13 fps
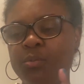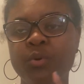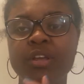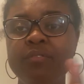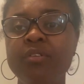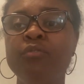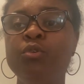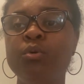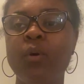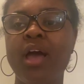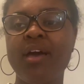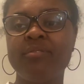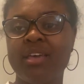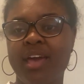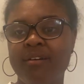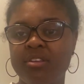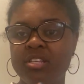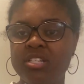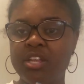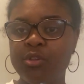or even if you don't have
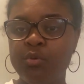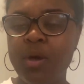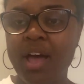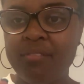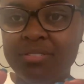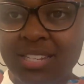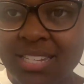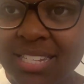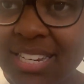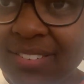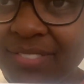cavities and you have sensitive